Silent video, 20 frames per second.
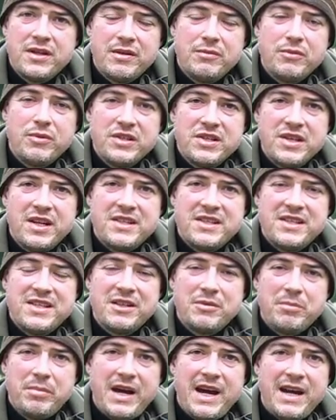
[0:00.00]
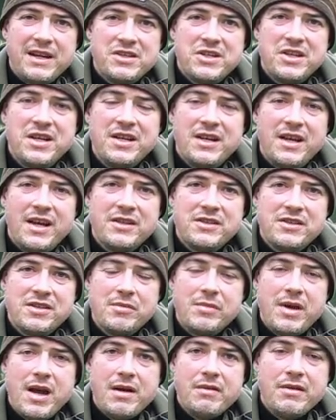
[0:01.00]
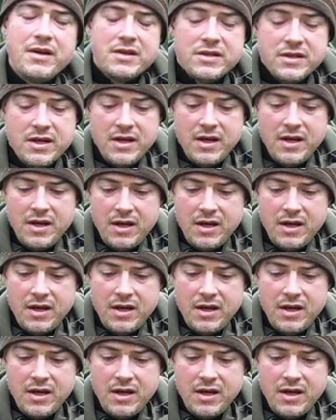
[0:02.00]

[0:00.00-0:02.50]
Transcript: and it's still patchy in some areas.